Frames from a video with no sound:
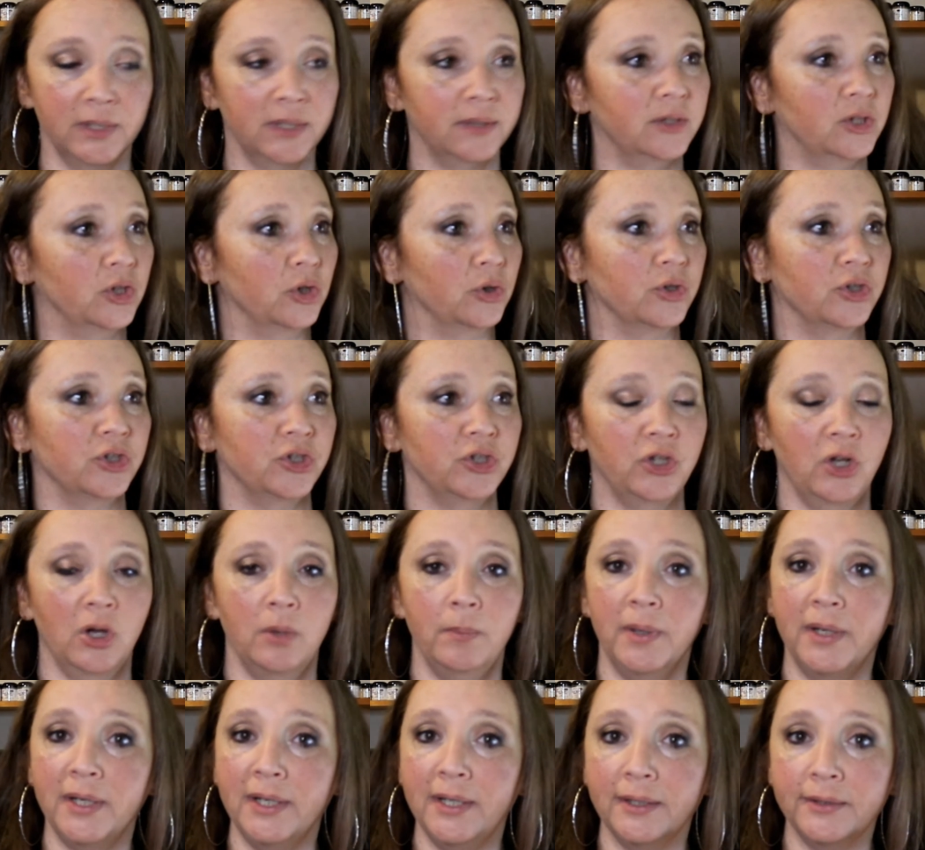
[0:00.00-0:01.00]
There is
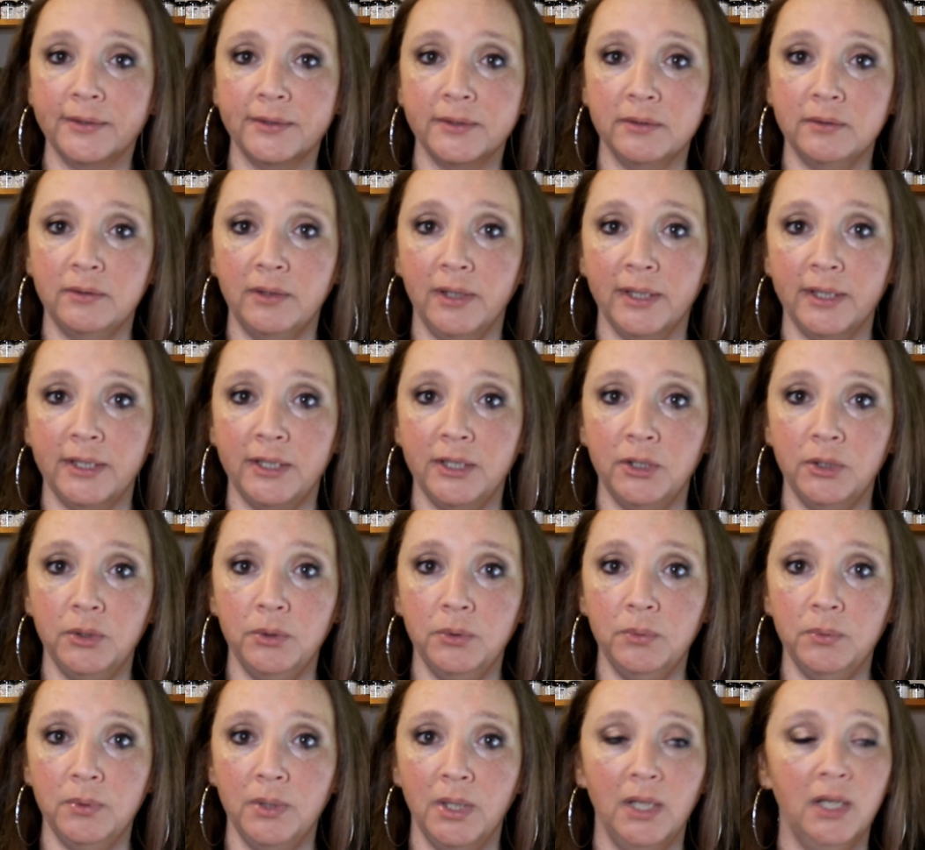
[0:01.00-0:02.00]
nobody out there like
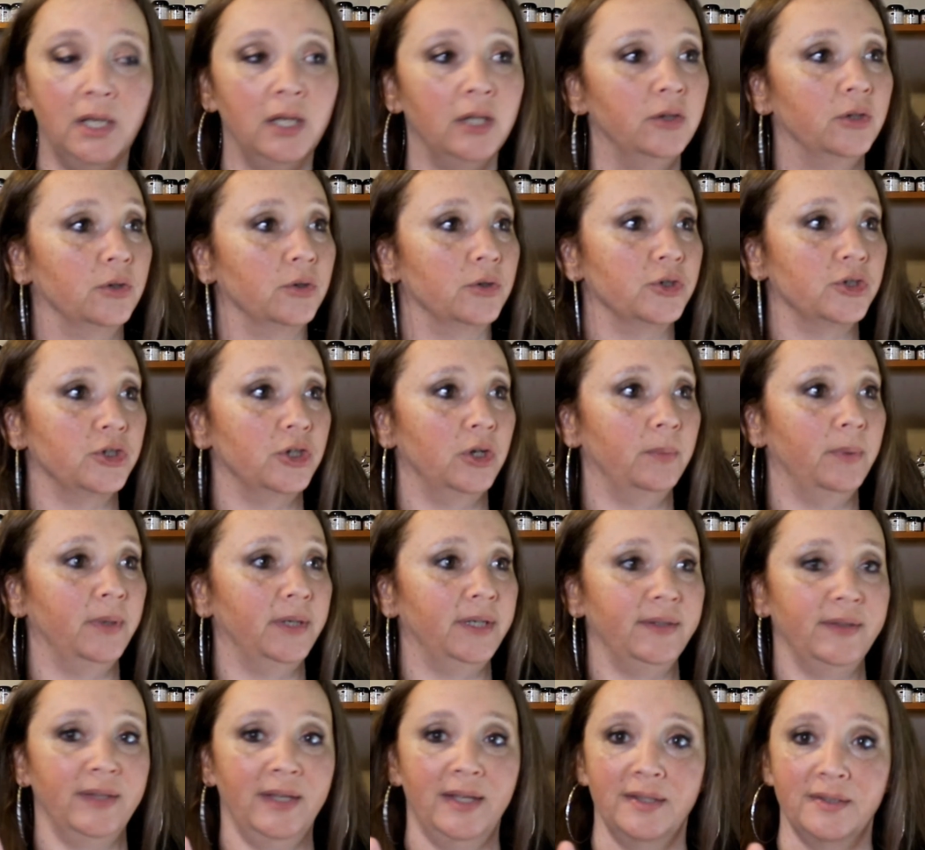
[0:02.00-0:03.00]
you. There is
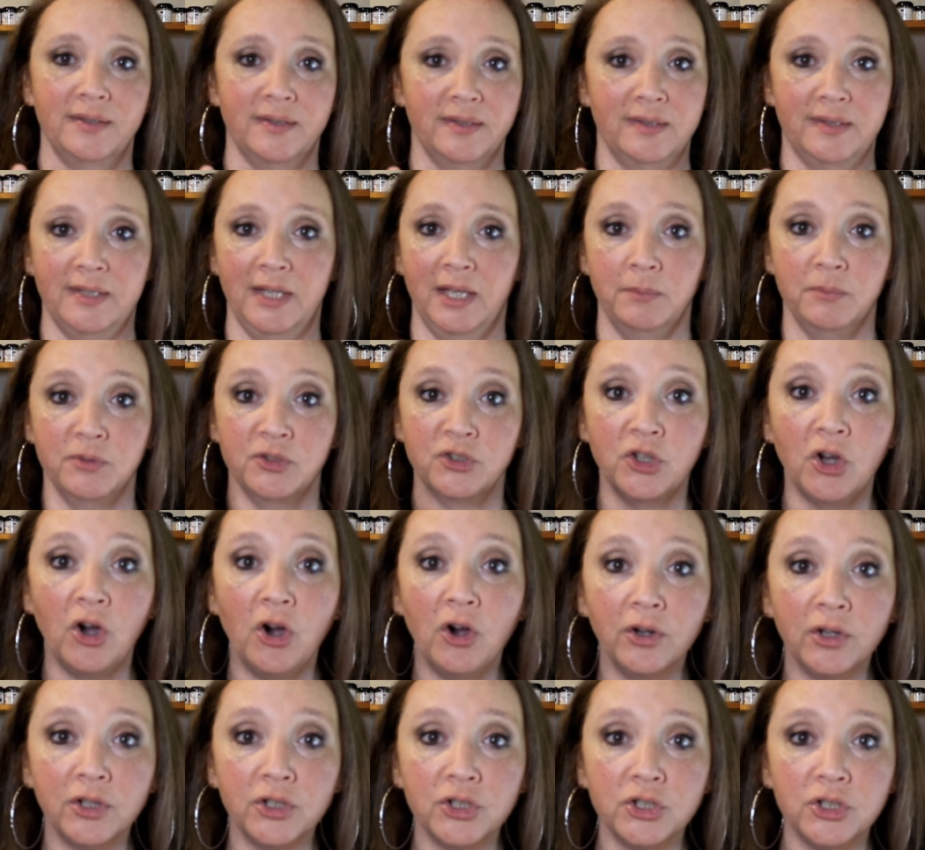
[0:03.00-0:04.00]
nobody that has the same
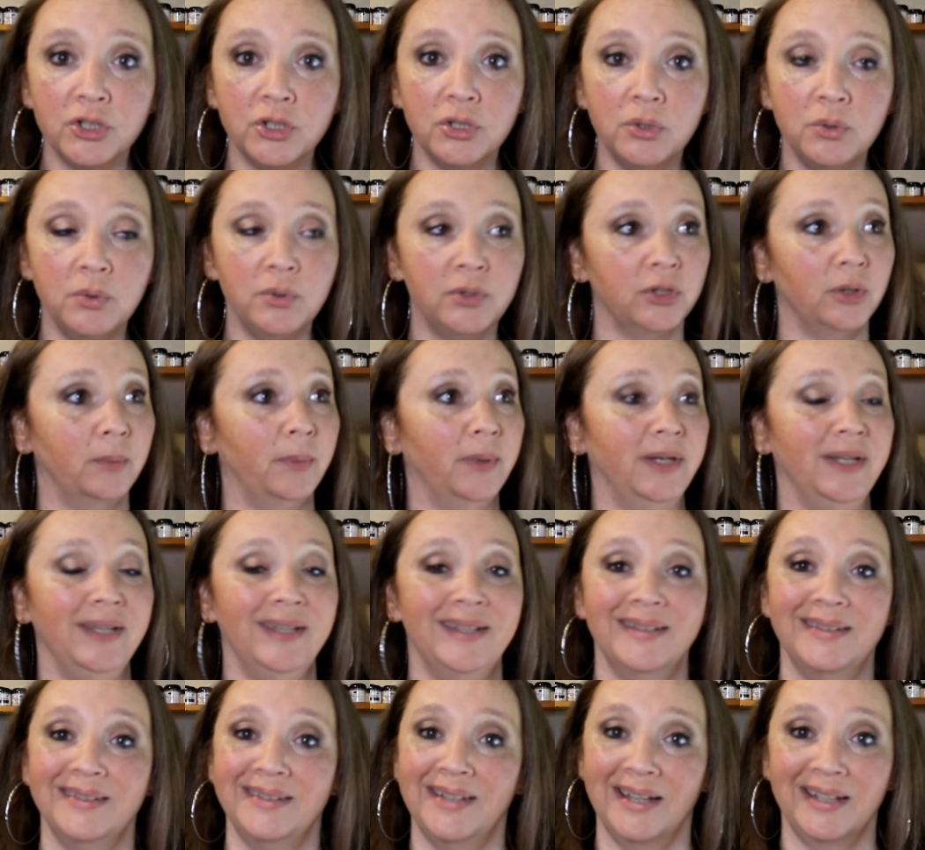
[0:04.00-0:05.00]
song as you. Nobody
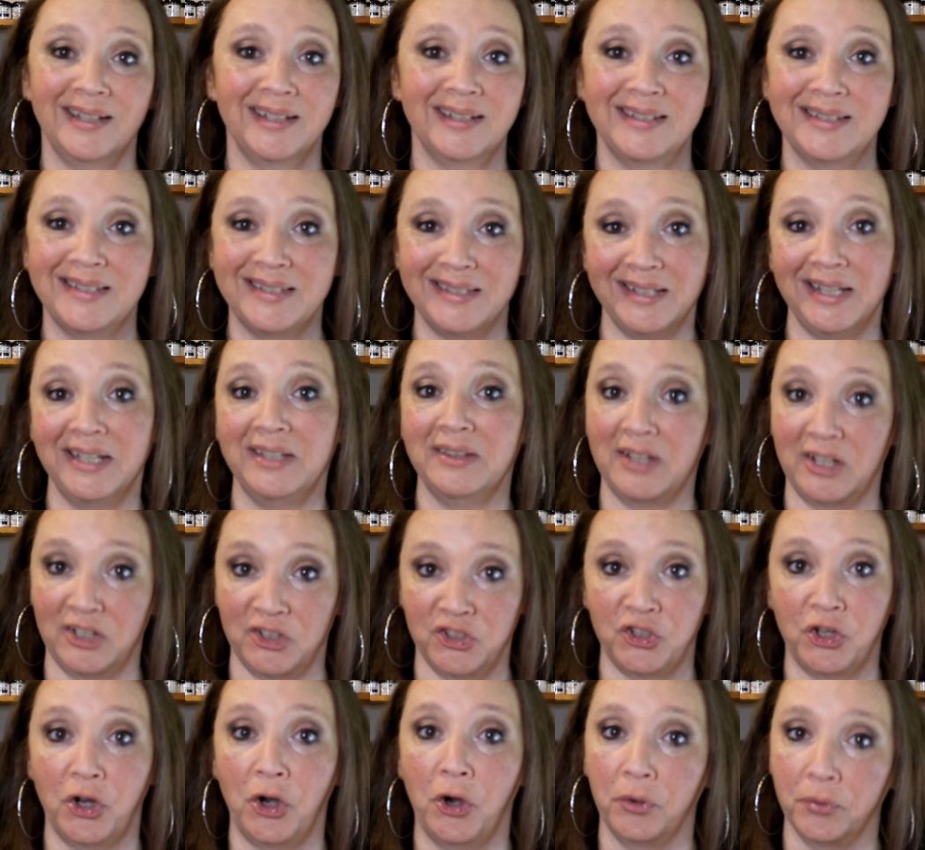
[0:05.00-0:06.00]
that can sing that
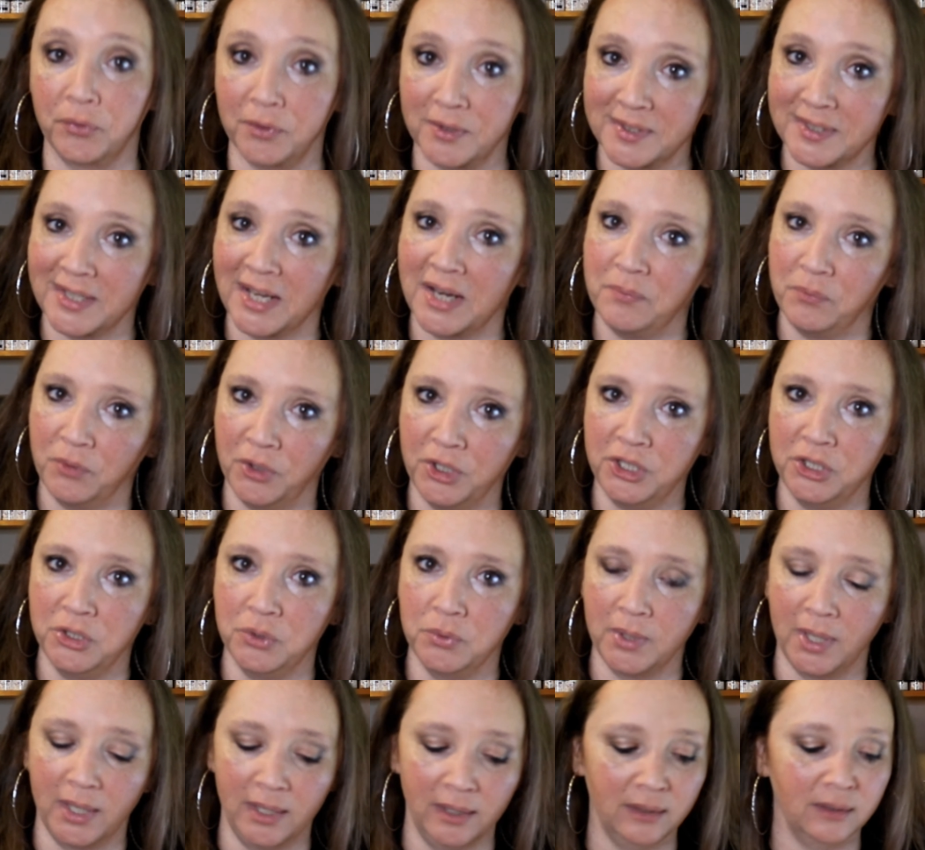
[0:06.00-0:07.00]
song the same way you
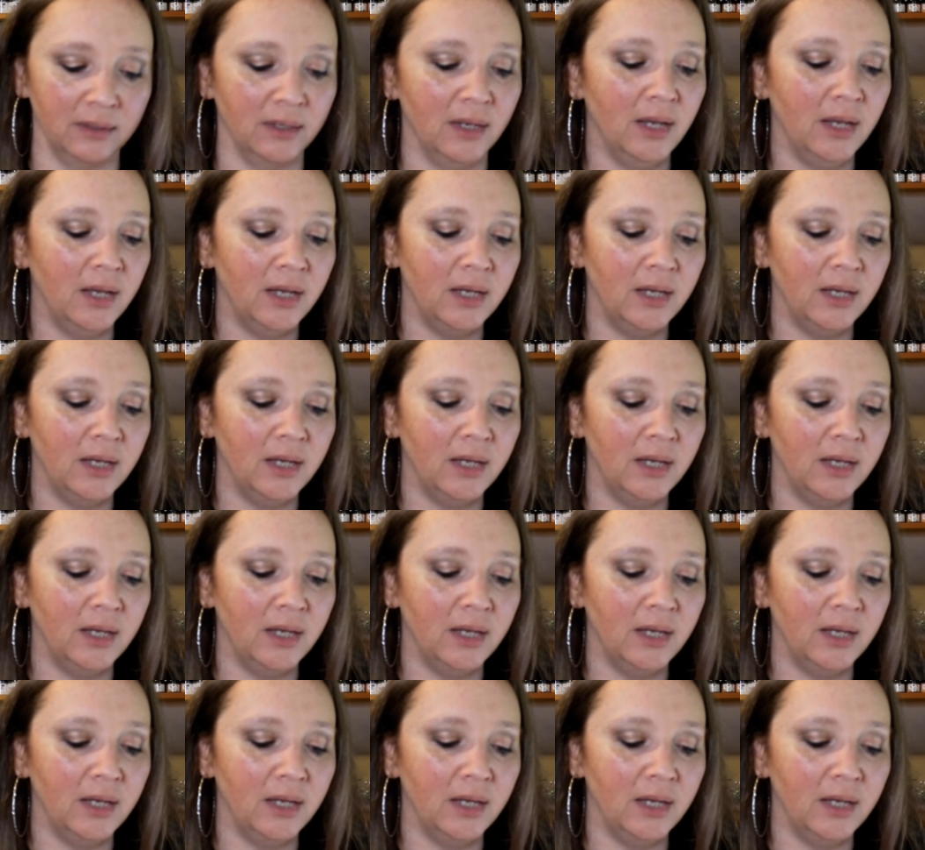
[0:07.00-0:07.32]
can.